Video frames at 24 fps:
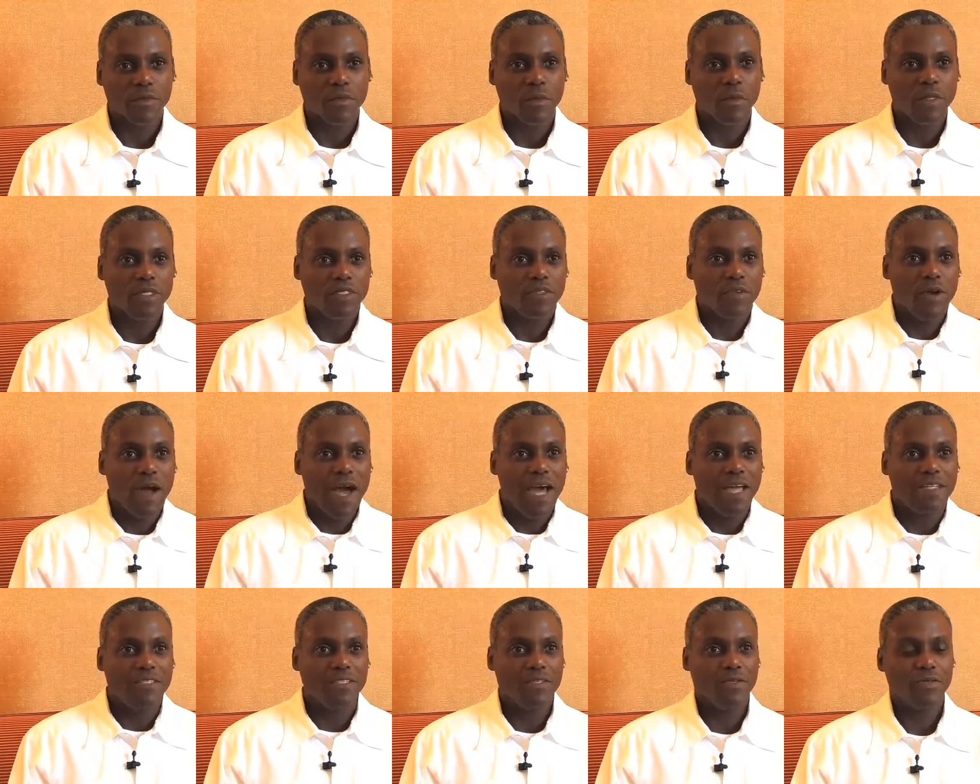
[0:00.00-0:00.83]
We
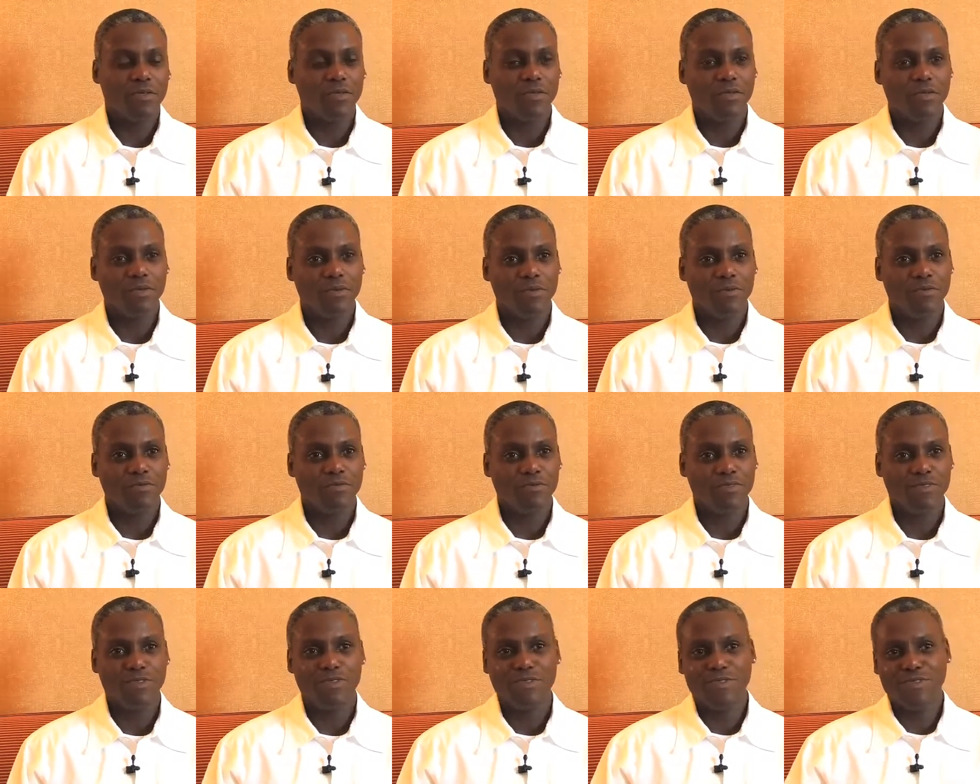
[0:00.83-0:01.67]
try to
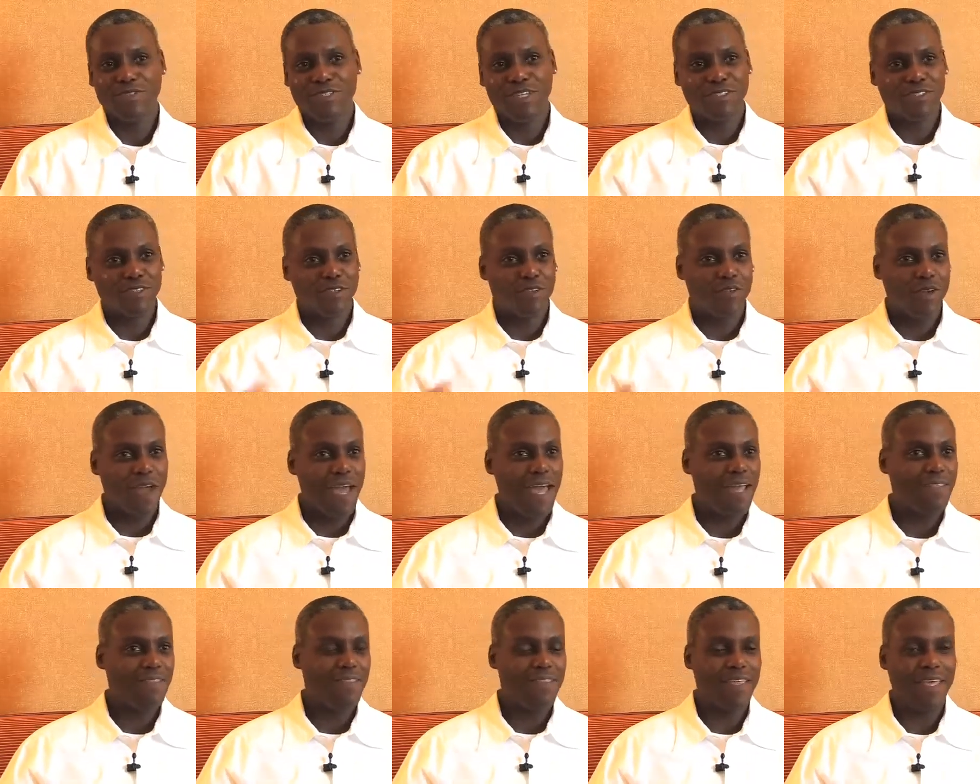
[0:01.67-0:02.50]
do such
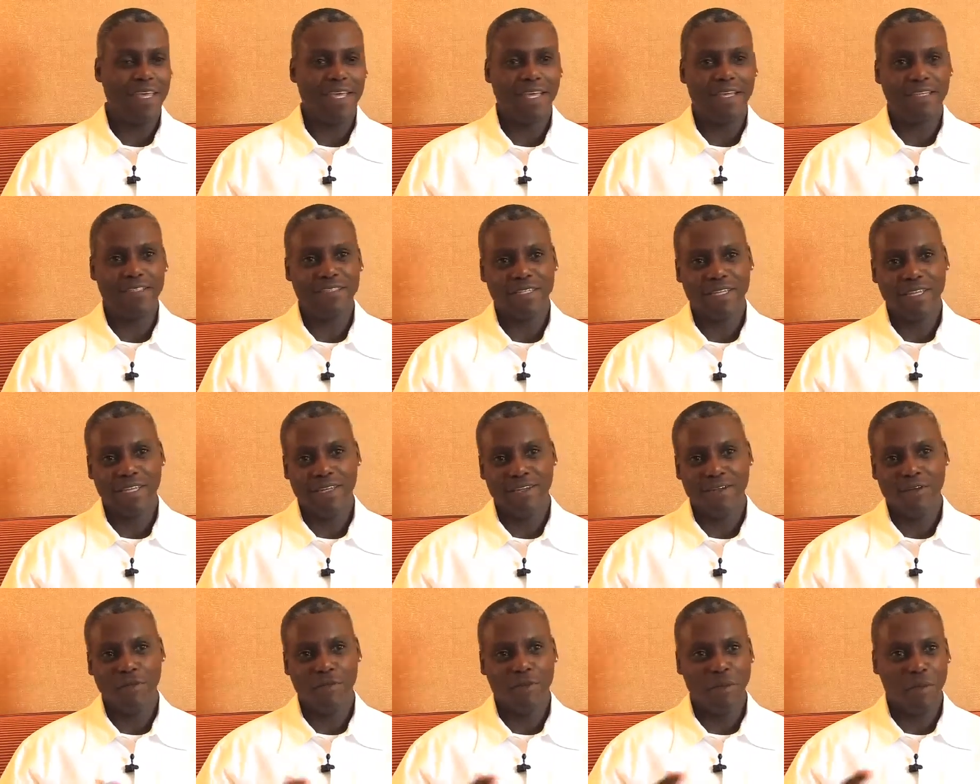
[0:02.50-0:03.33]
grand things, and I
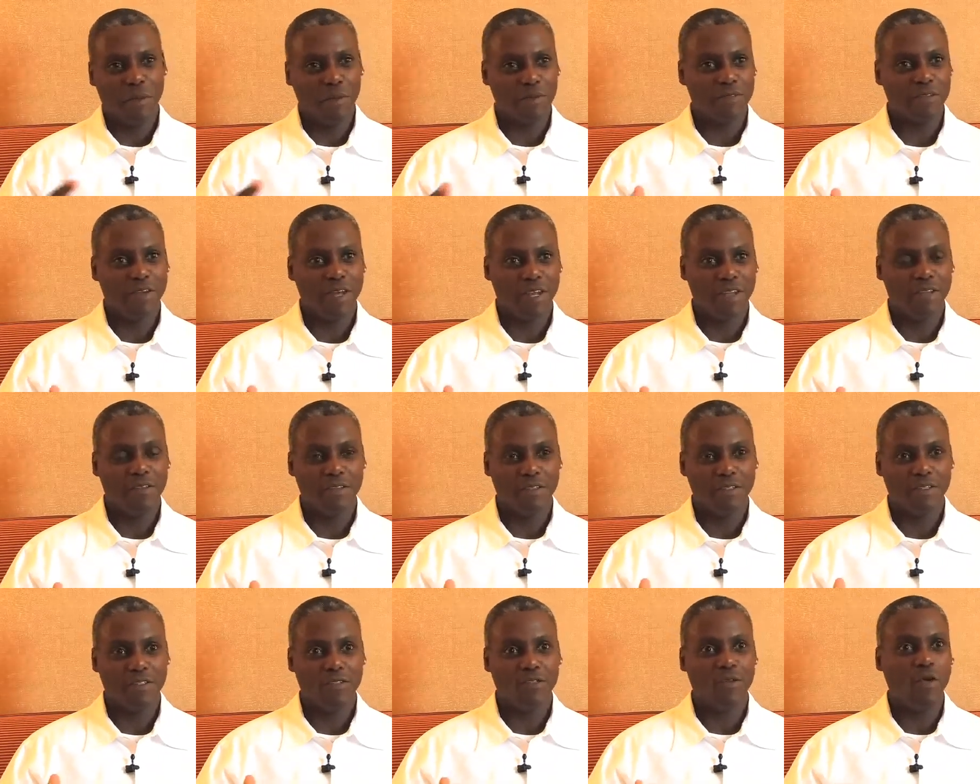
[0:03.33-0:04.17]
know people try to
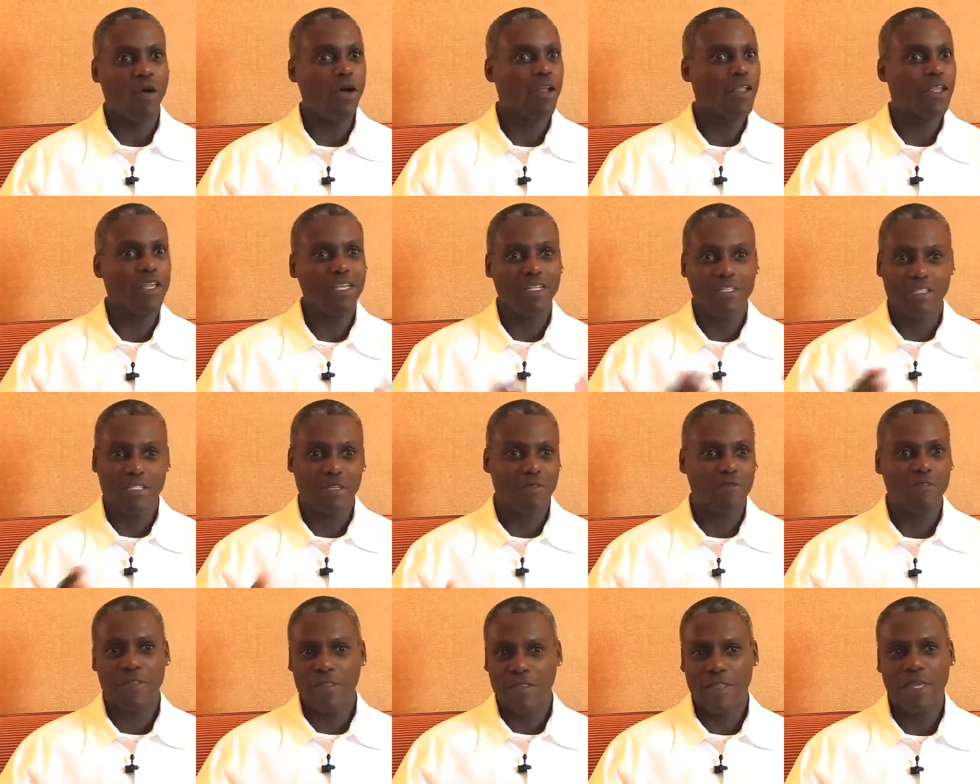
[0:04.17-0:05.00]
do all of these
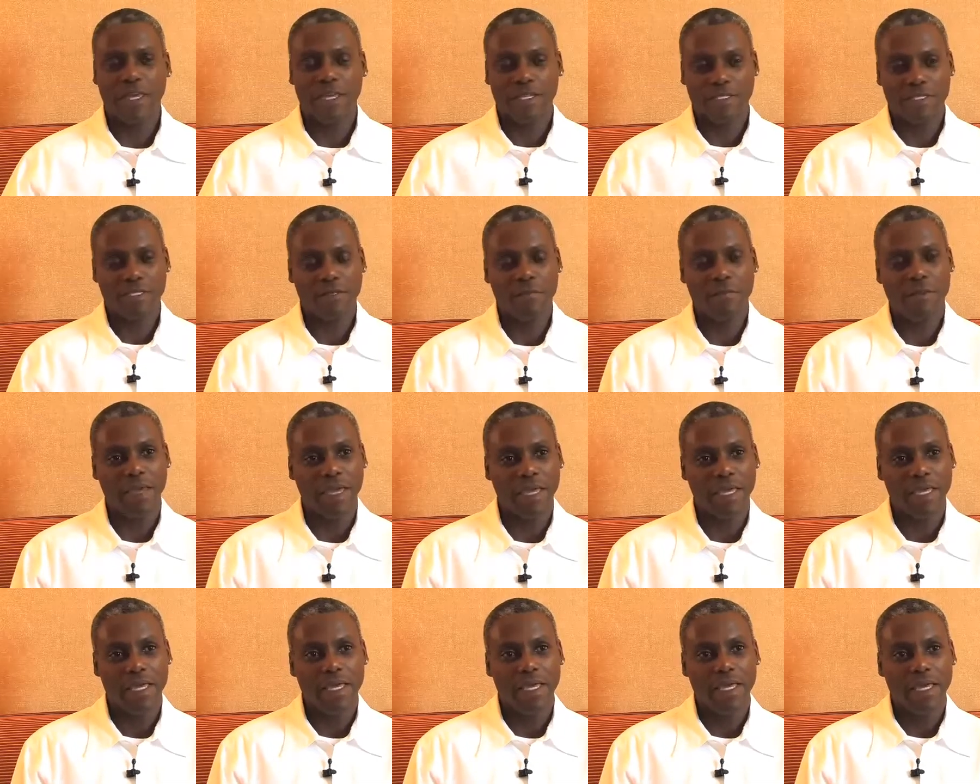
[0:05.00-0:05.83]
different things to make